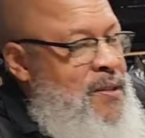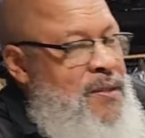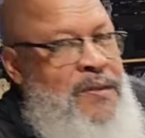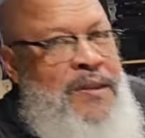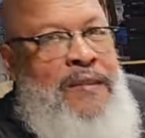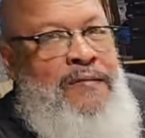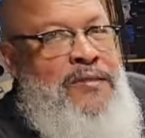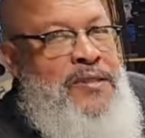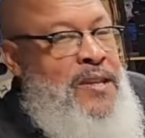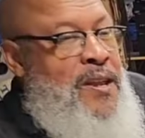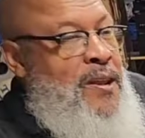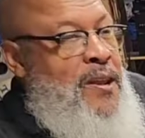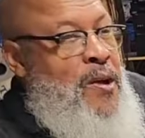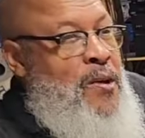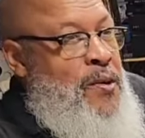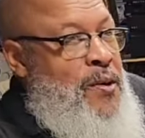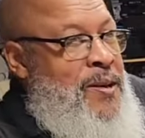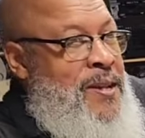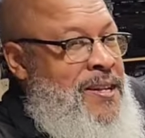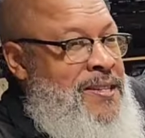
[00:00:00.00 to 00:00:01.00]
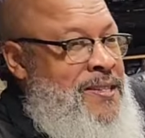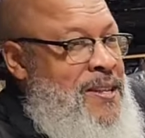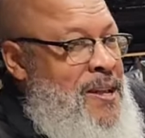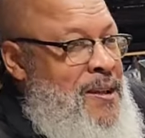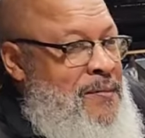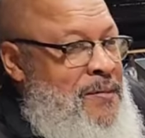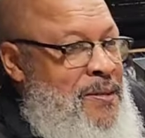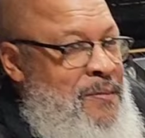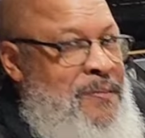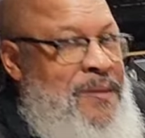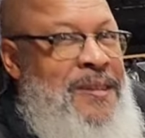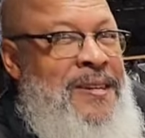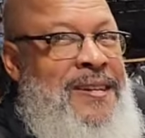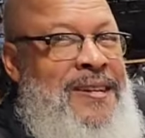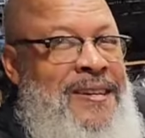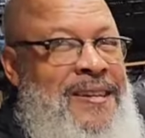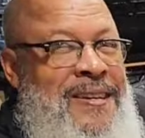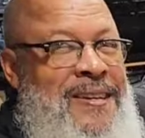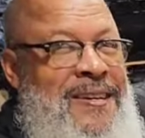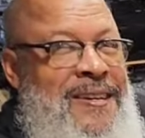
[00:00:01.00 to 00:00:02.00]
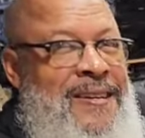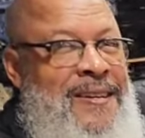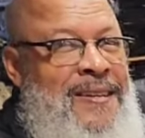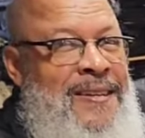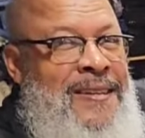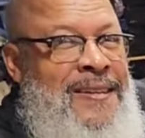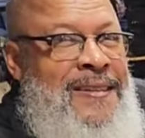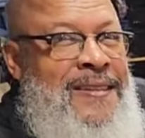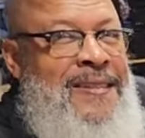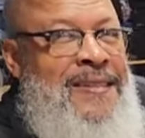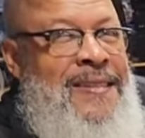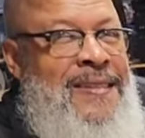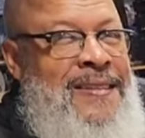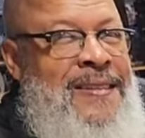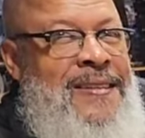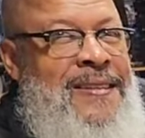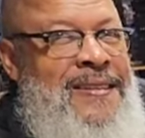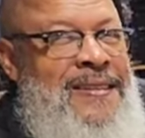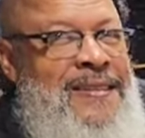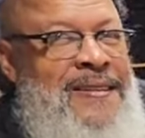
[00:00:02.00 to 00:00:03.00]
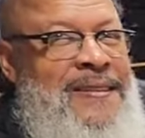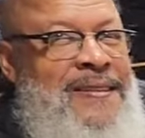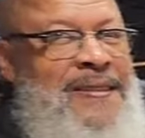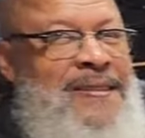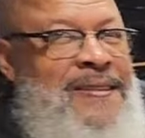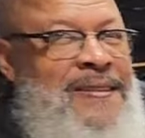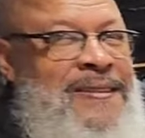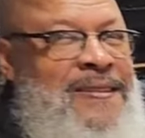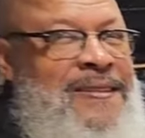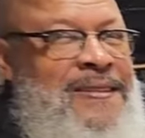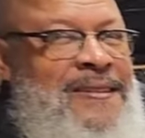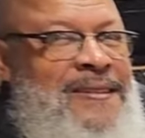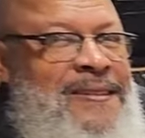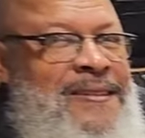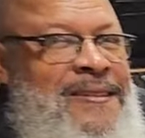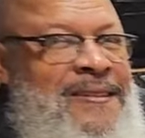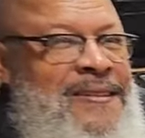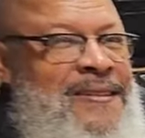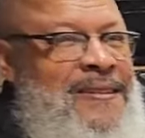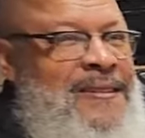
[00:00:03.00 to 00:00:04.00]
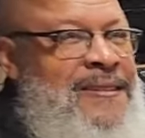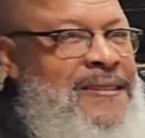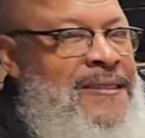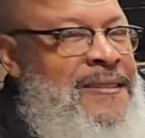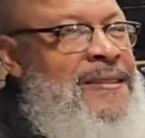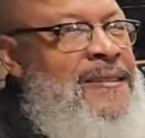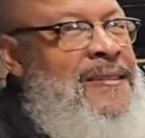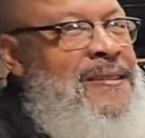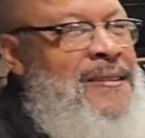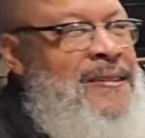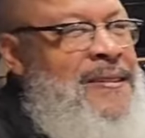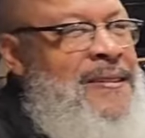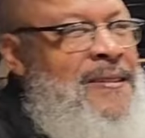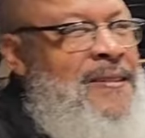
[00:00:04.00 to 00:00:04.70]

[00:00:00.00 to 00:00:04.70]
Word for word: have to, you have to stay longer next I, time. I wish I wish we had time and we just start pull up.